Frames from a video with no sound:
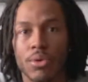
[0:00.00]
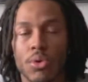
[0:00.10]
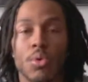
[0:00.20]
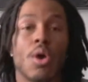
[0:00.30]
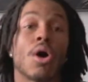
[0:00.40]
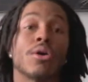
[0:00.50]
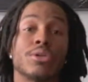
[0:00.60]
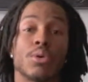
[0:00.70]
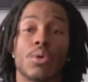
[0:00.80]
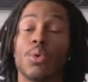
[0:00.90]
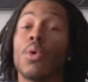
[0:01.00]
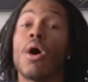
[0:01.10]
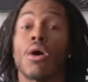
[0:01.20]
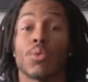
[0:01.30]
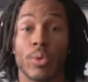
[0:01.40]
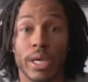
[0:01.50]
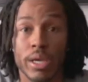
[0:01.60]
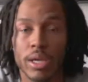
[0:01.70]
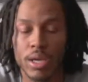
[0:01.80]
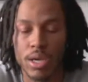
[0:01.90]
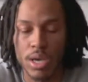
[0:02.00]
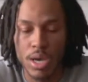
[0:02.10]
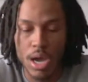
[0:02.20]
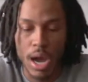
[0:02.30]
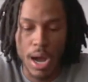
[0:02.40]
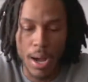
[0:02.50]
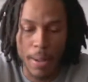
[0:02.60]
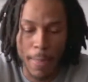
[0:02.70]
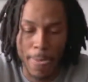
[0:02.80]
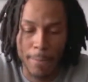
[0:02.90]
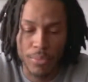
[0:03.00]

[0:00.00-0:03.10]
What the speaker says: who are you or who are we? And